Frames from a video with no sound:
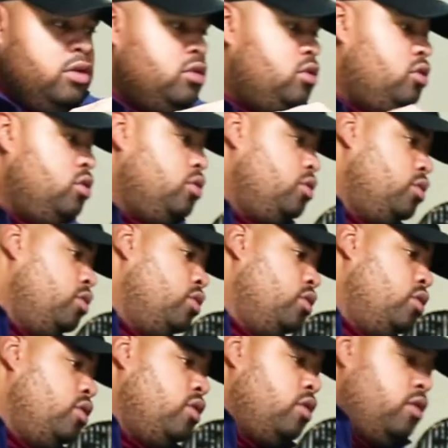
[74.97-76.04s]
2, I
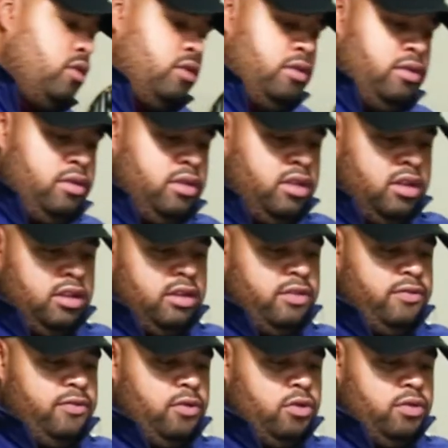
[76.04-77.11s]
think
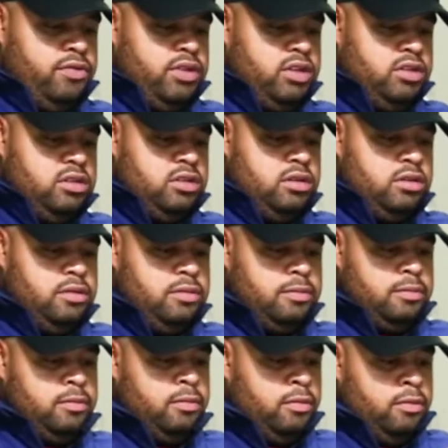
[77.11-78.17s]
there's 4 of these
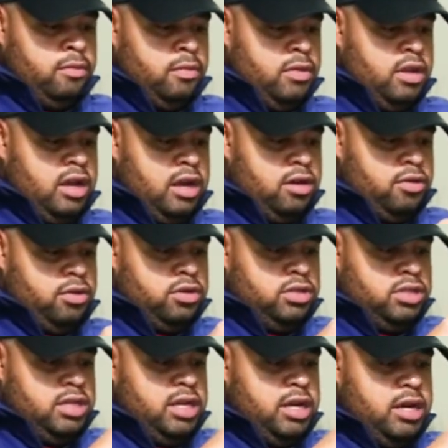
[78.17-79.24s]
across
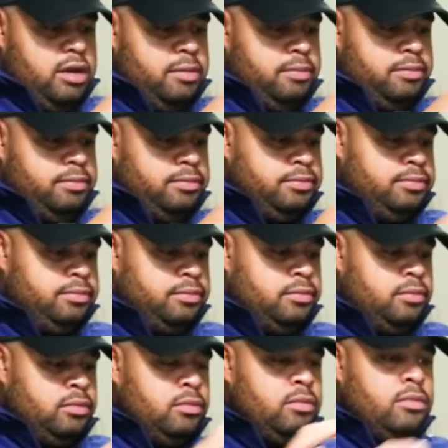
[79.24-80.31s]
the
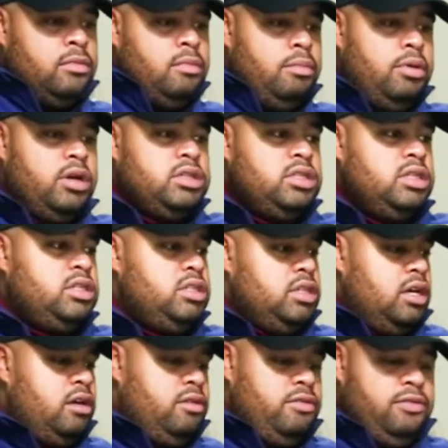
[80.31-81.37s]
box
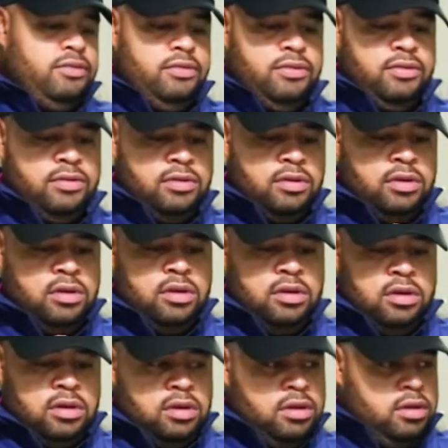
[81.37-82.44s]
itself,
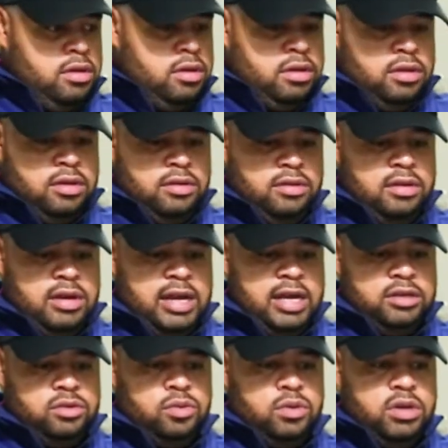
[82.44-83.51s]
and there's the
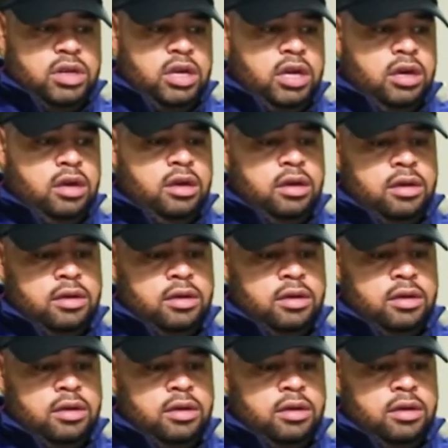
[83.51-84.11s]
last one here.